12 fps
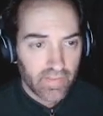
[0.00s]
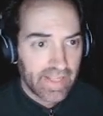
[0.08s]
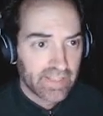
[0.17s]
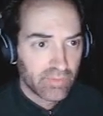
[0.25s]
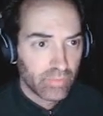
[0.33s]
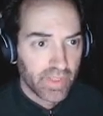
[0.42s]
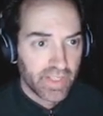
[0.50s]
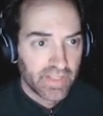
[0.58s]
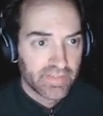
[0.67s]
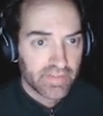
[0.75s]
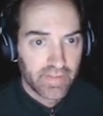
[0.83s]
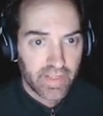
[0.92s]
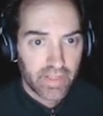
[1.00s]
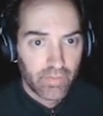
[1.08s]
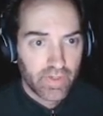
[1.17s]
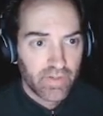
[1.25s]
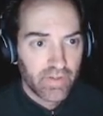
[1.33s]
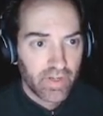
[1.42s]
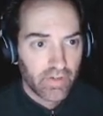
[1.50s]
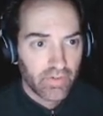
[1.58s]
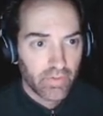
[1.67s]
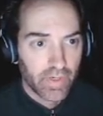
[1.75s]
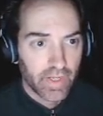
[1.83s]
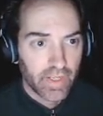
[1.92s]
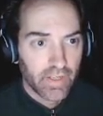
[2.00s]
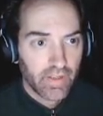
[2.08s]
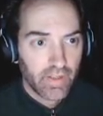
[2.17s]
last place, only had 1 territory.